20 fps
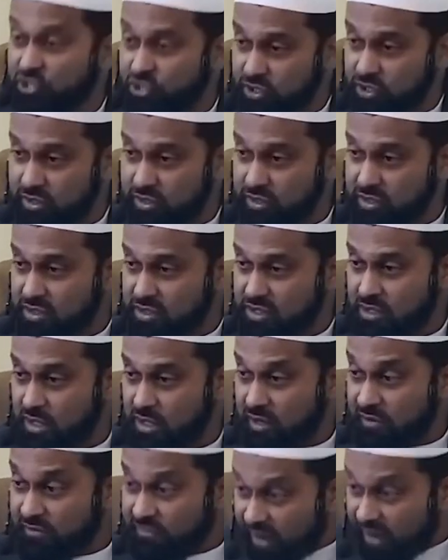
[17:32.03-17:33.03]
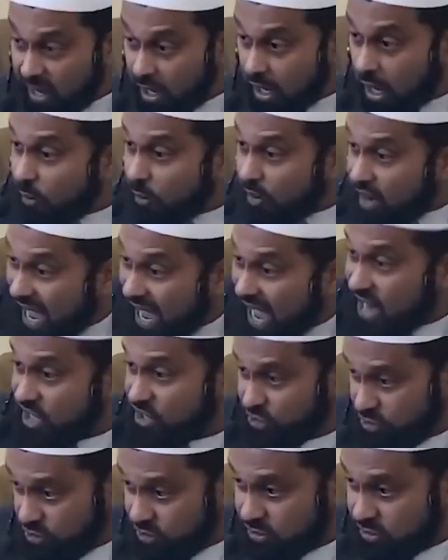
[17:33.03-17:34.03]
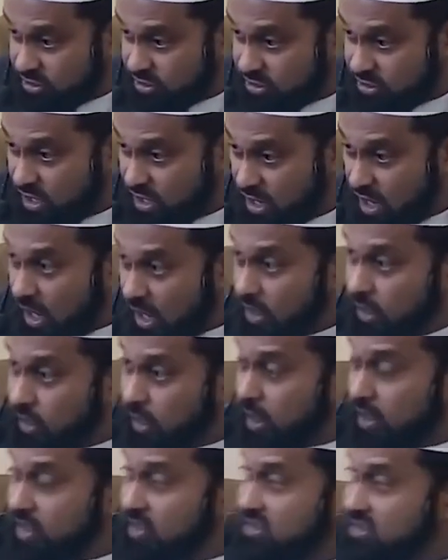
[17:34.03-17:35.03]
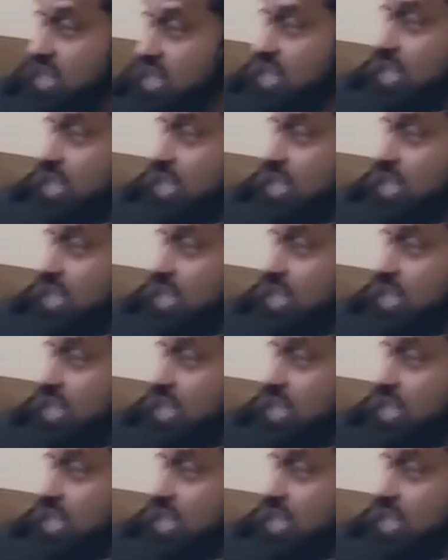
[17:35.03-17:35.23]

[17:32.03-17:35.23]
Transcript: actions. Via our actions. Allah is